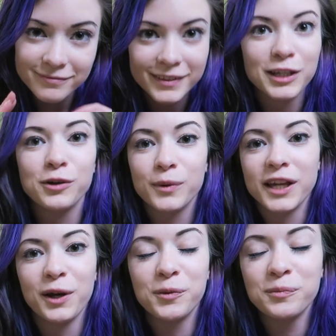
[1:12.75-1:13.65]
Here we
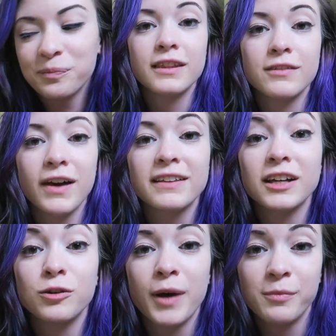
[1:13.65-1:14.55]
go. The fact
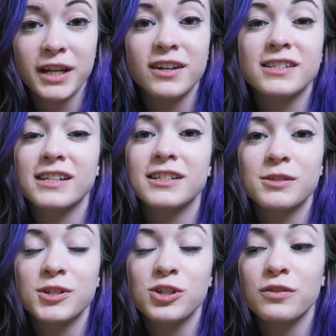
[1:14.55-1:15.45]
that Obamacare is gonna
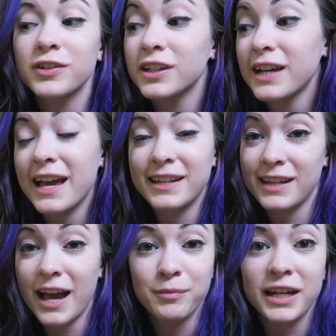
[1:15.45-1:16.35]
switch over and
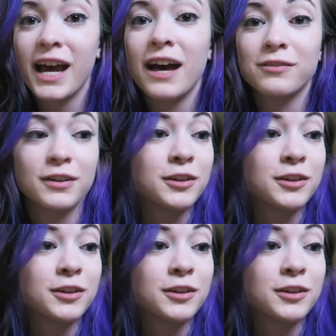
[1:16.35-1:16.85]
I'm gonna have